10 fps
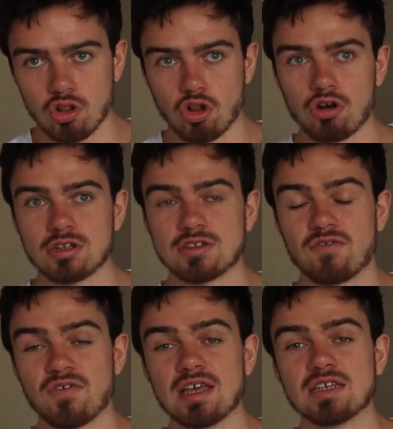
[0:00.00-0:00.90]
learning to
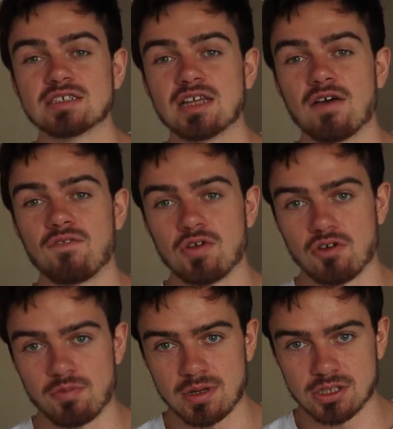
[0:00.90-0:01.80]
face that
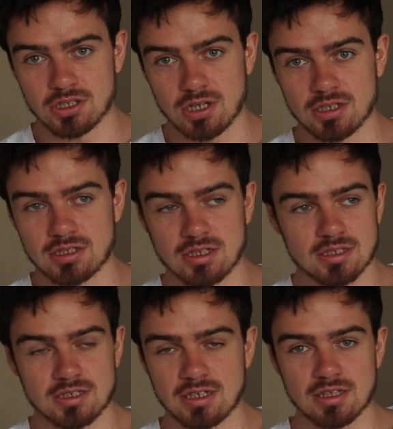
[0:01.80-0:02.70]
fear of being judged and
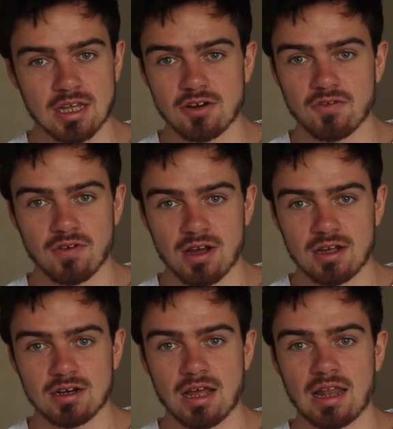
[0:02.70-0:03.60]
seeing that you're fine,